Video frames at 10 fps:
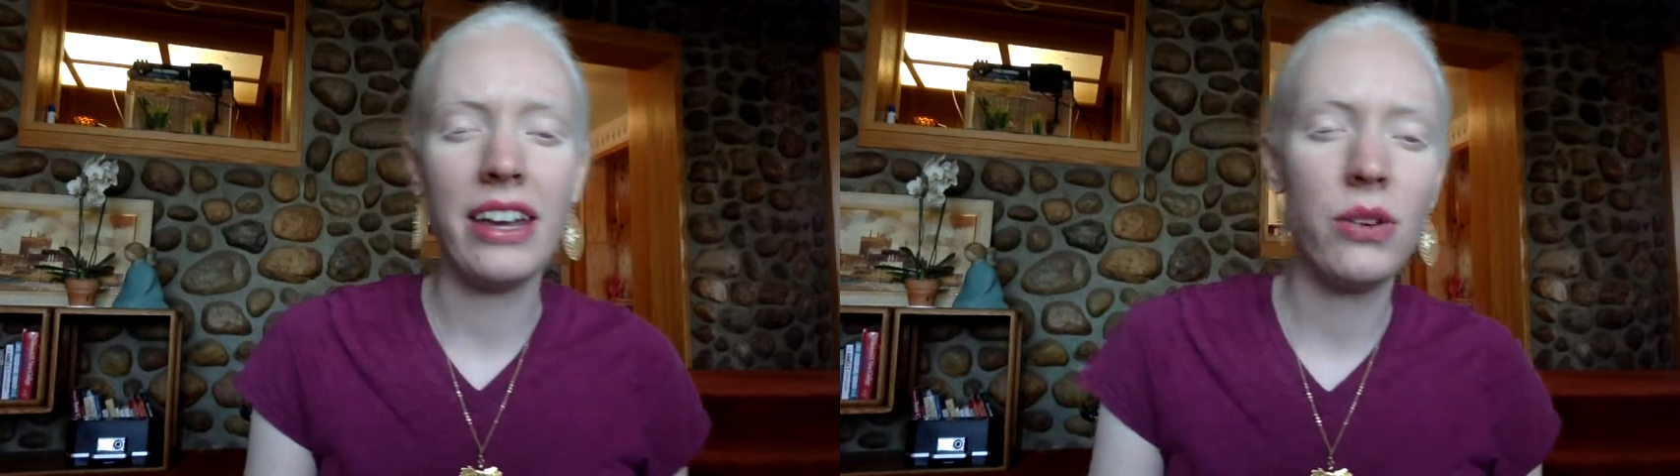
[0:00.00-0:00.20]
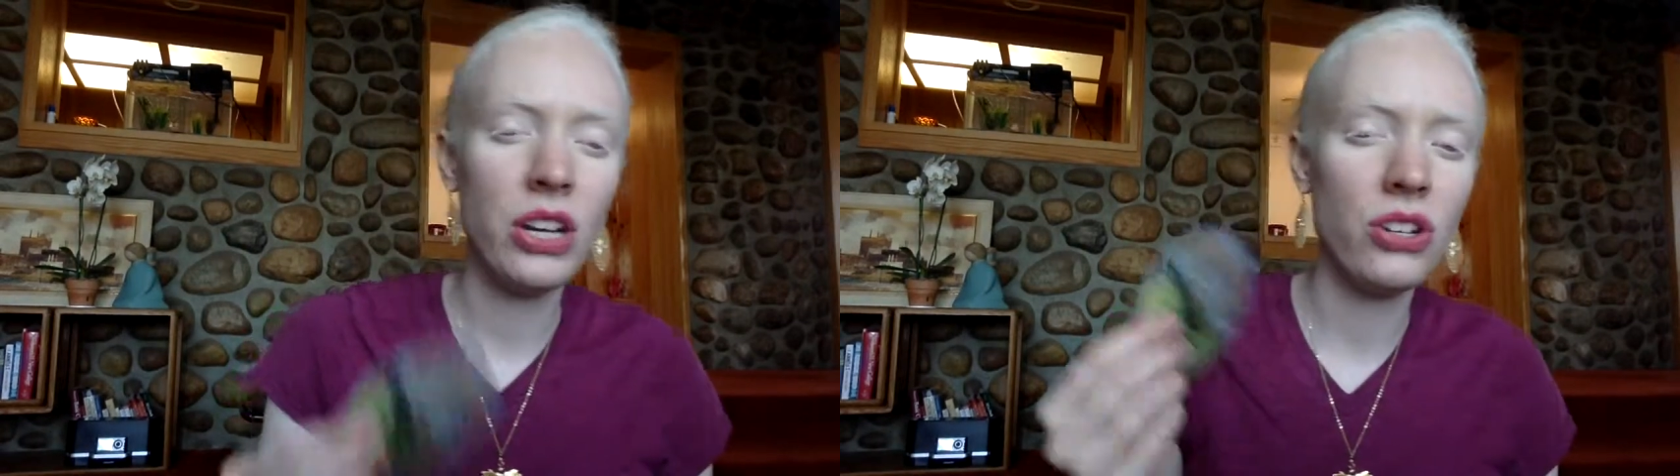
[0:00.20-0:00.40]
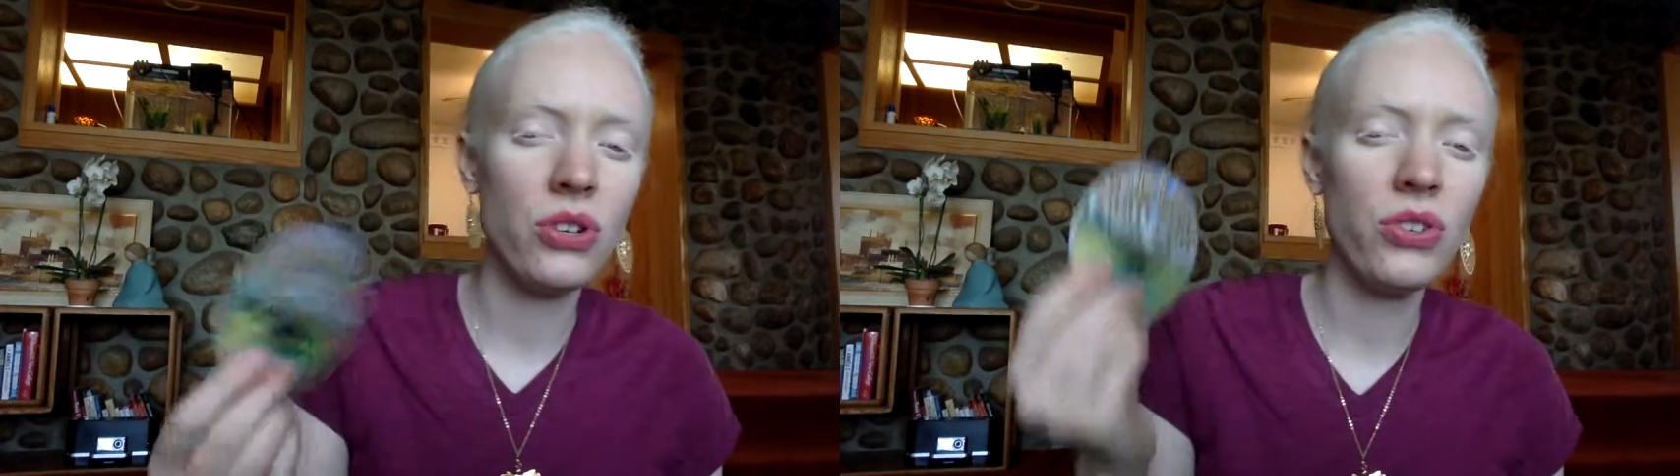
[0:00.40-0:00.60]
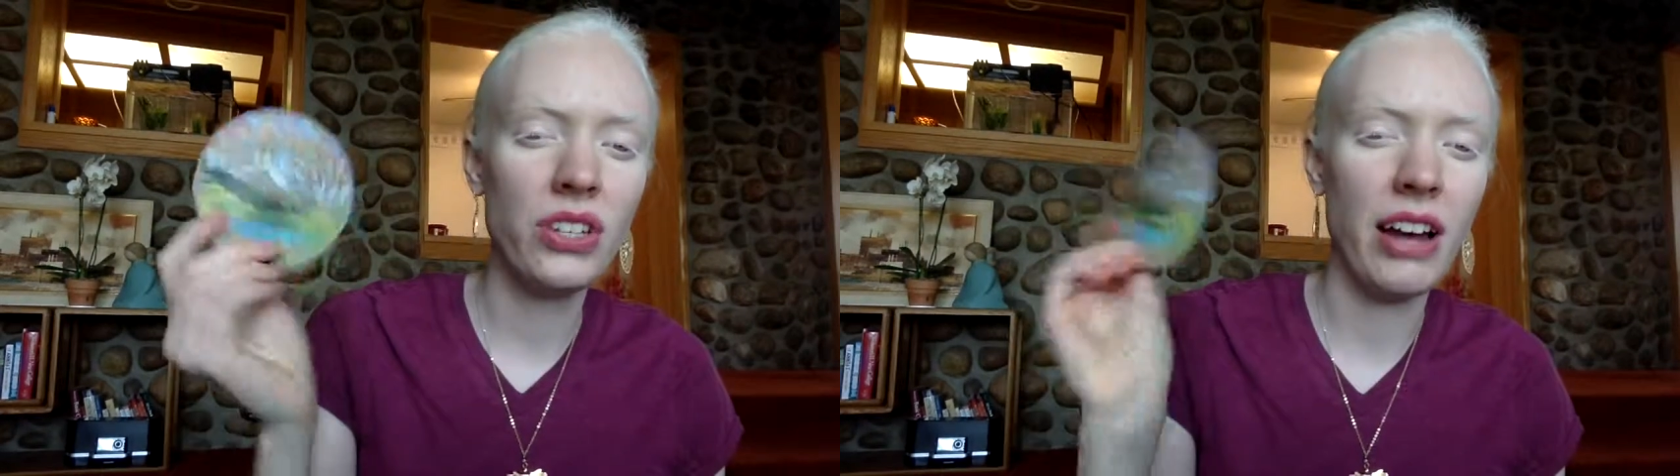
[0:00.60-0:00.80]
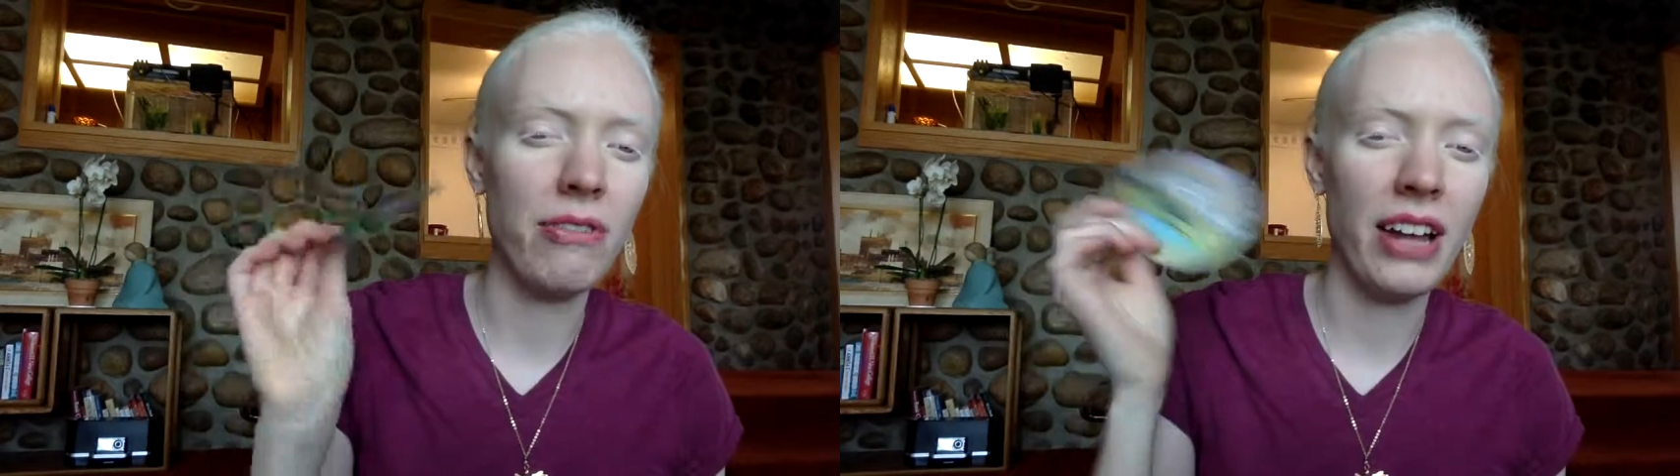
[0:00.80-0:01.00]
You can do
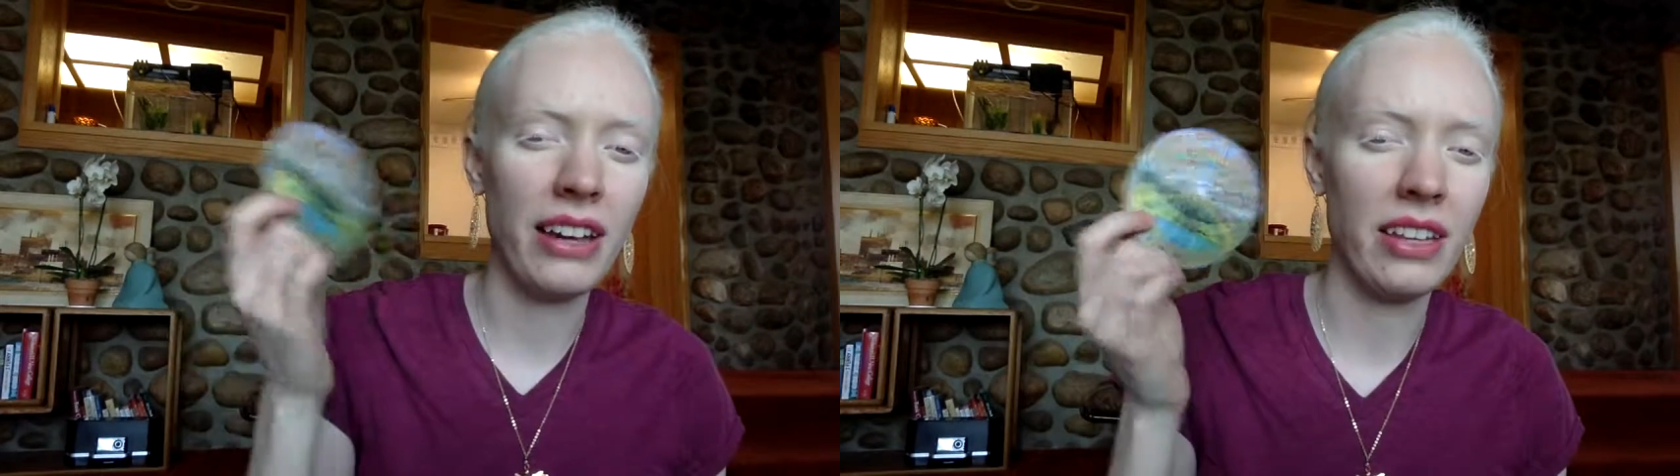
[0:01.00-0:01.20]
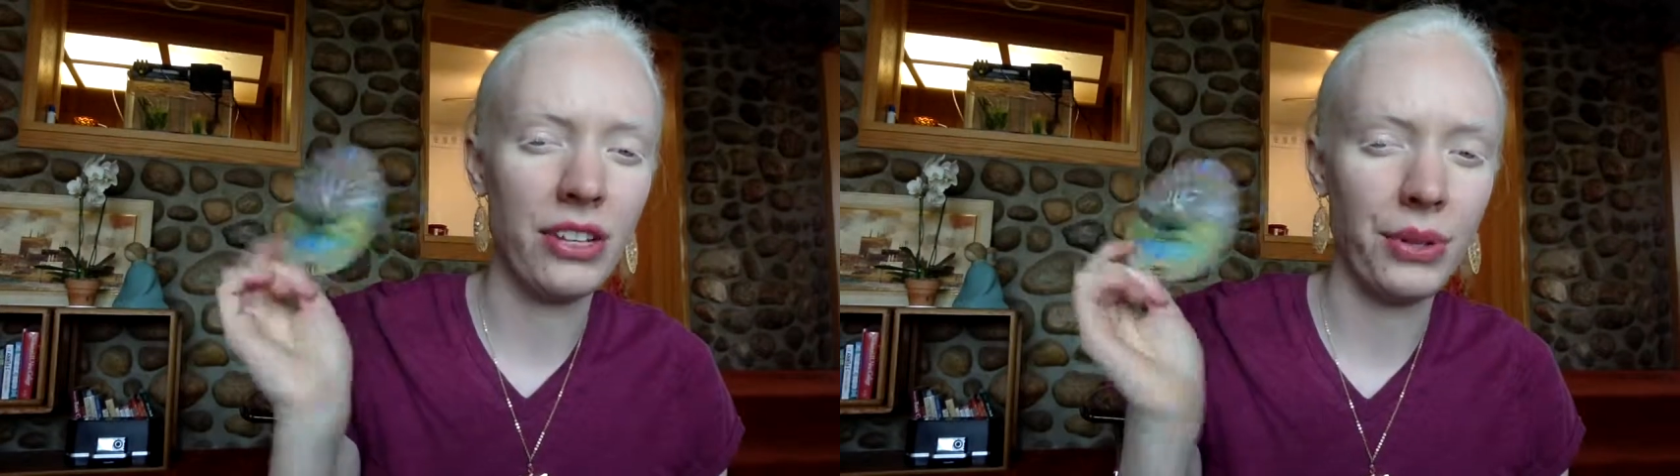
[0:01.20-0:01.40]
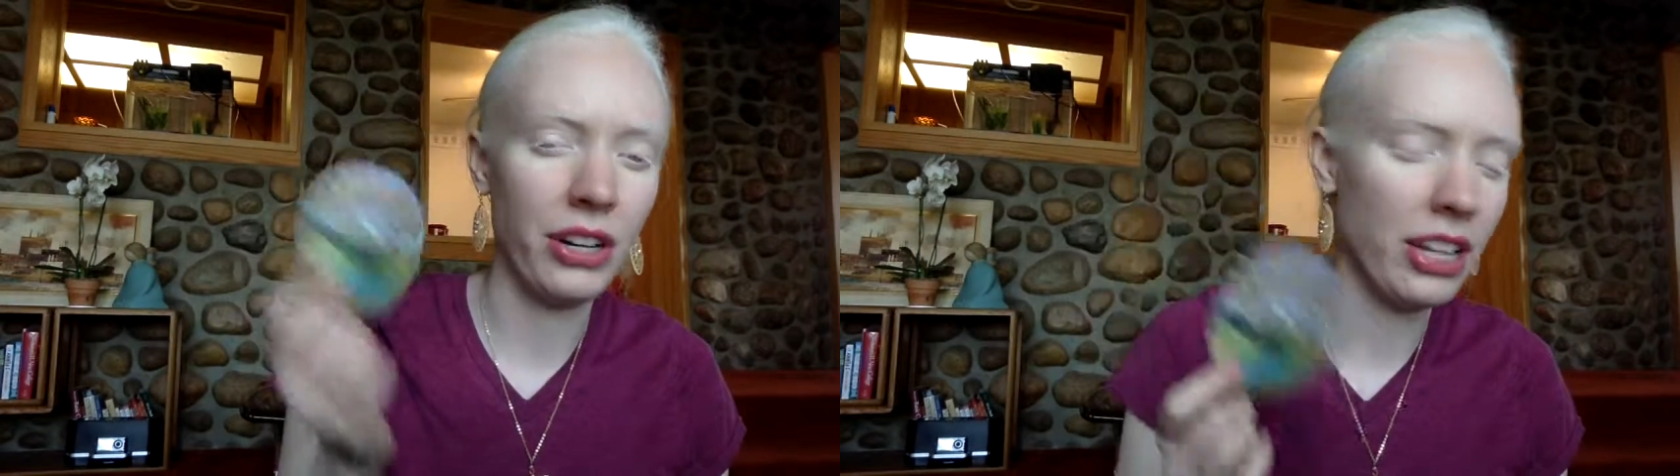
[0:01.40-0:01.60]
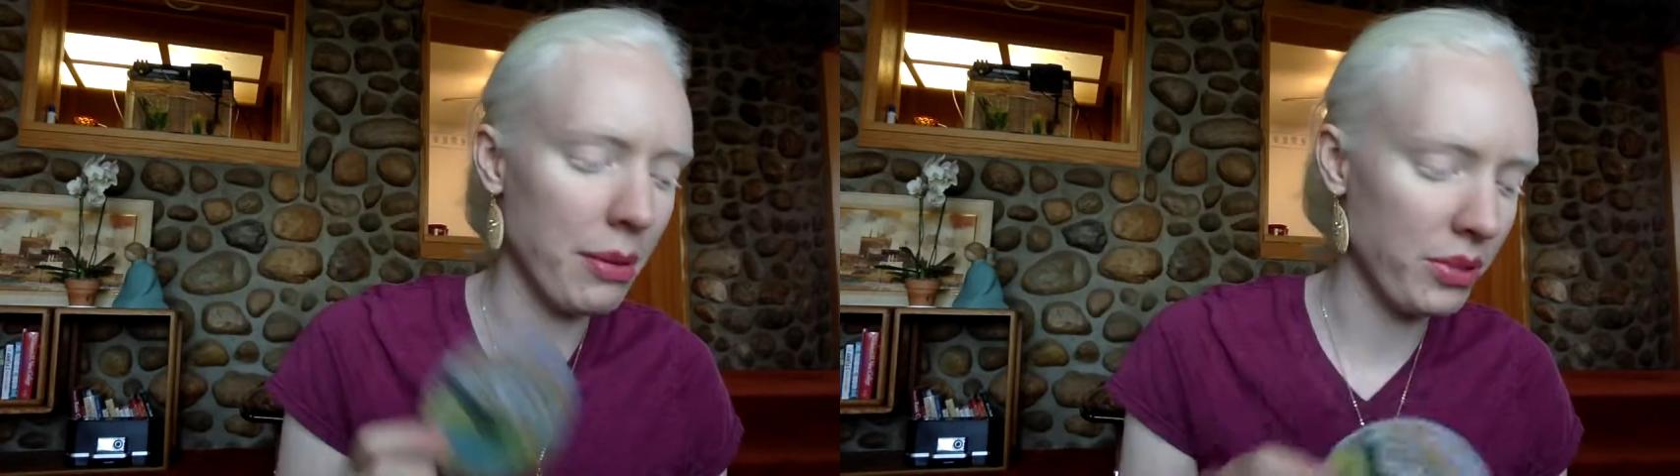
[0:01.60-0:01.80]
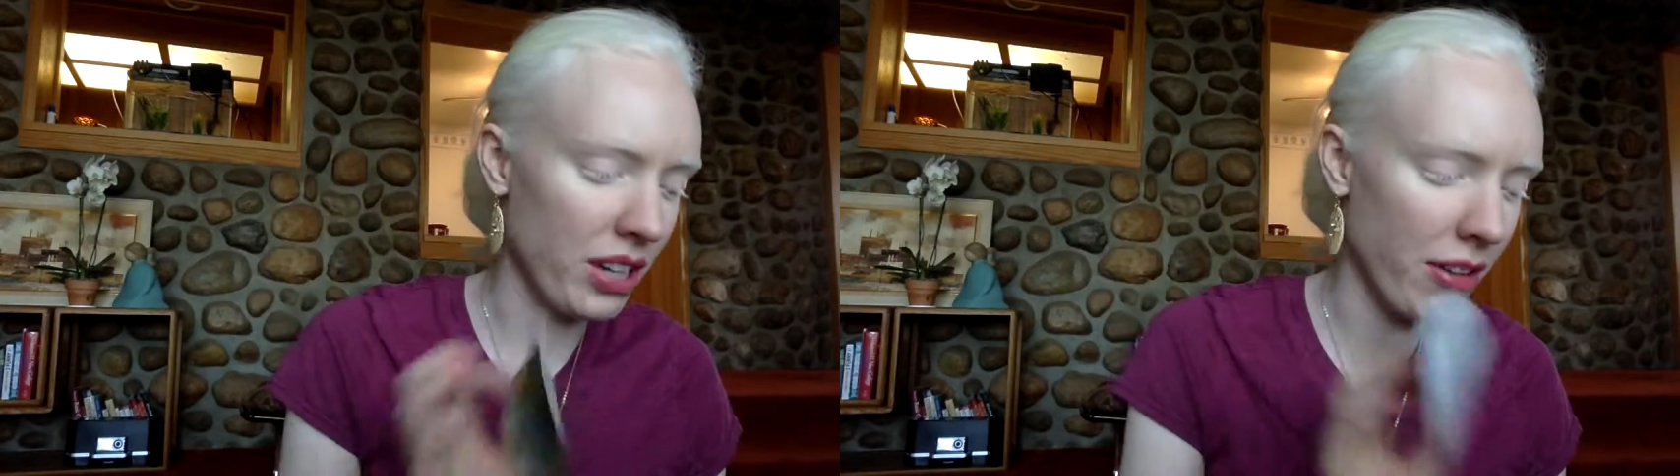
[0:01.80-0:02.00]
stuff like this where you
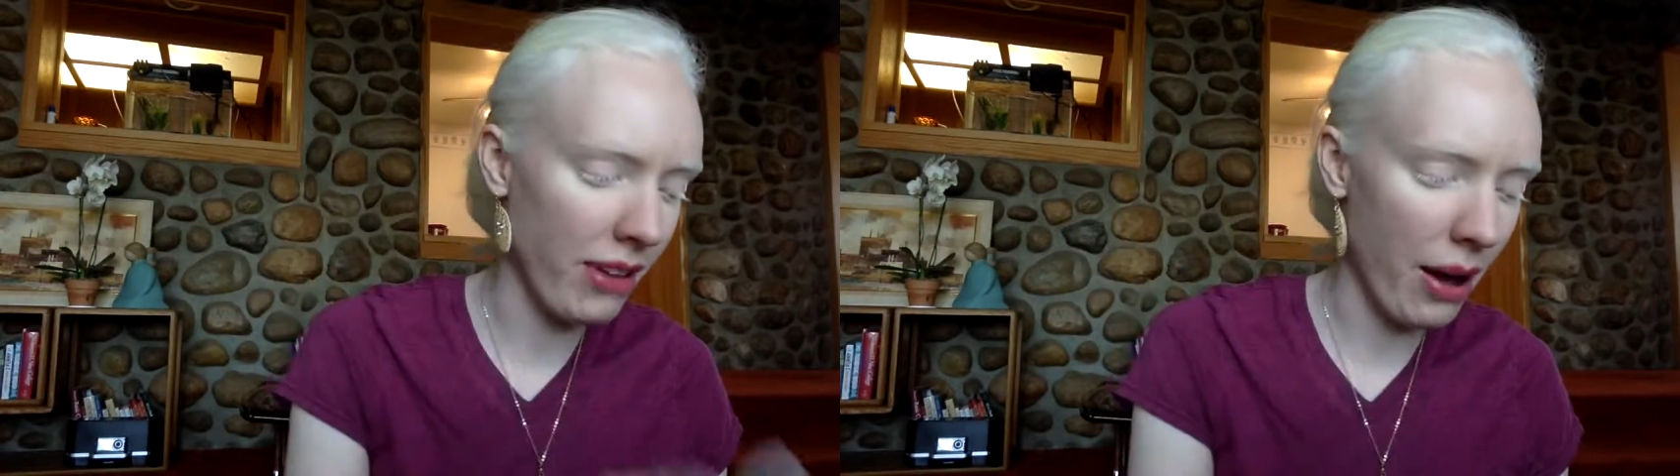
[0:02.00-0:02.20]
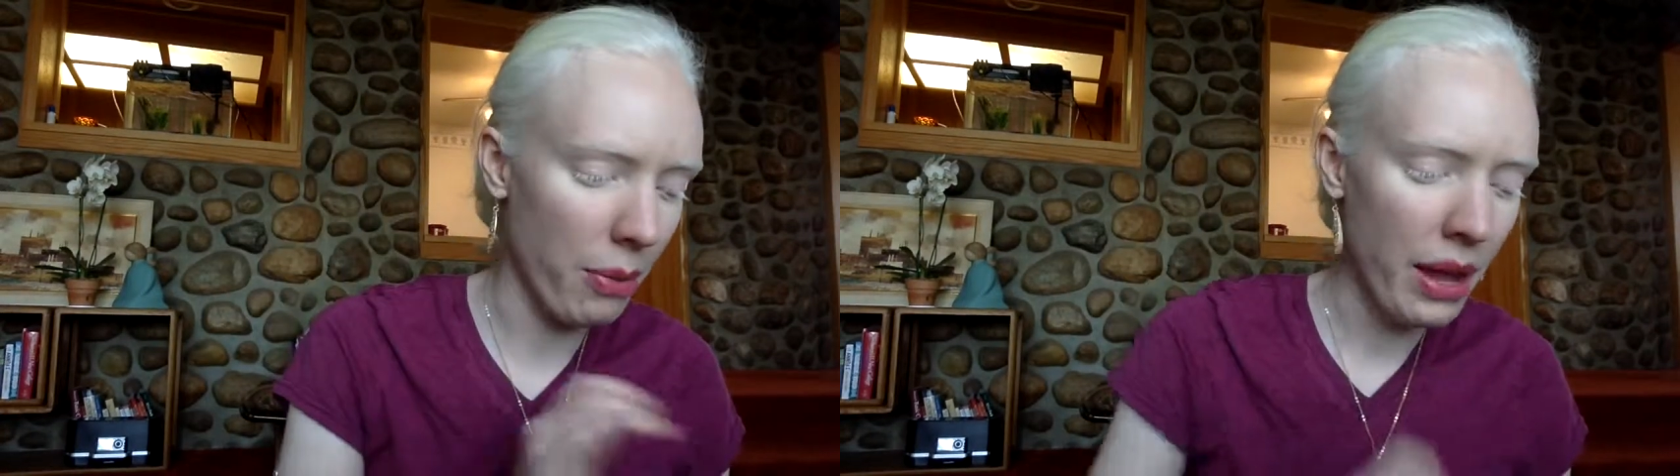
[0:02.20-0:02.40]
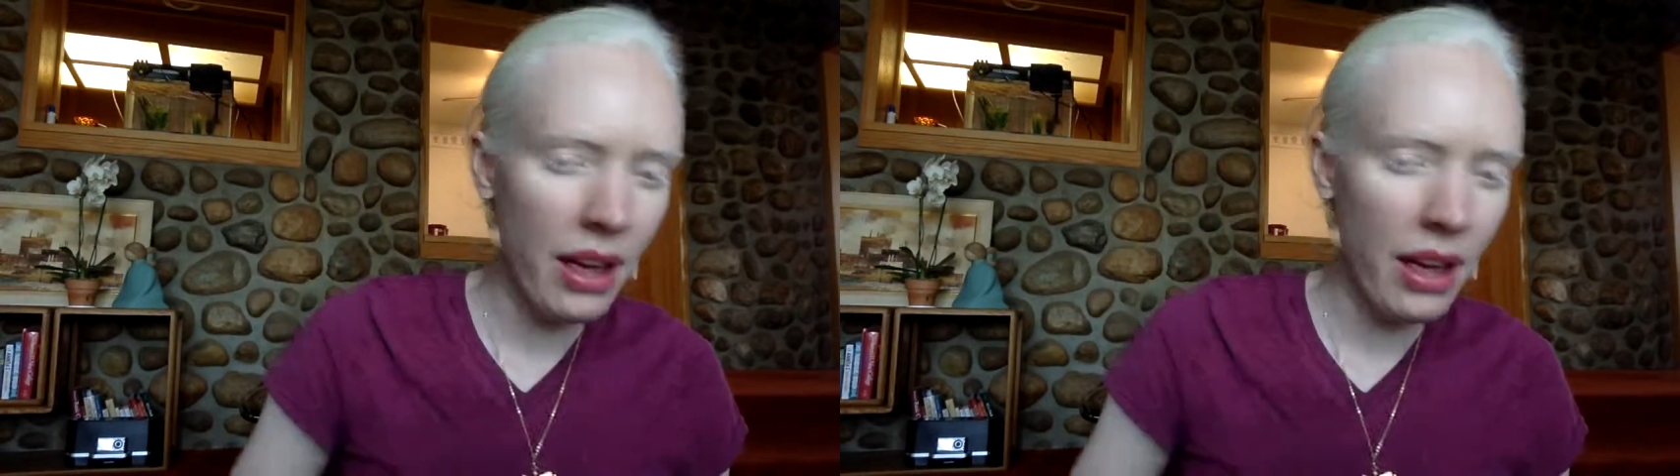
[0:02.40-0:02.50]
clip stuff out.